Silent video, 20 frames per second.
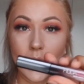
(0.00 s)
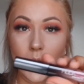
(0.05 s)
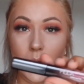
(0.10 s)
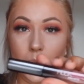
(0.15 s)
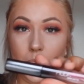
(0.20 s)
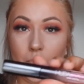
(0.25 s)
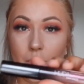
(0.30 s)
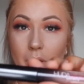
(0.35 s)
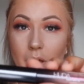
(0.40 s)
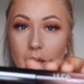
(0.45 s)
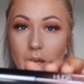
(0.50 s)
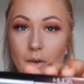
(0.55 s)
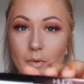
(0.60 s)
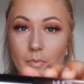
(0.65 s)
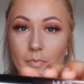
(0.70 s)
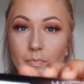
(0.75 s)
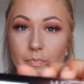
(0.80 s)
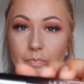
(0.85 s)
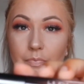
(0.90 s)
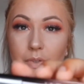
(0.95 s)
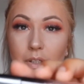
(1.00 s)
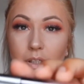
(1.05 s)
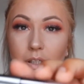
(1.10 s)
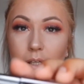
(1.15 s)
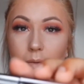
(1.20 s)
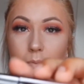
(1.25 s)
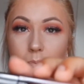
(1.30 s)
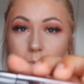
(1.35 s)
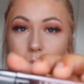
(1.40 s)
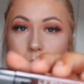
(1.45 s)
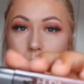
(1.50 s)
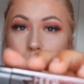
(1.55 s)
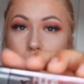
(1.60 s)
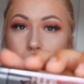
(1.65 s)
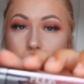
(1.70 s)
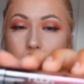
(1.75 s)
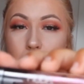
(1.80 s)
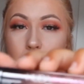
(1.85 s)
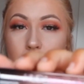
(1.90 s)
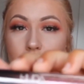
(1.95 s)
lip
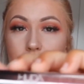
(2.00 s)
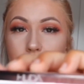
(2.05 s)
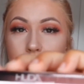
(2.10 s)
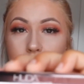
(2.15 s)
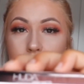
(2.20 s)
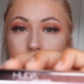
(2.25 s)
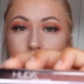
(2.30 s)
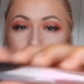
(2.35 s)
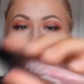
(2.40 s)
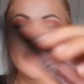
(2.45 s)
products.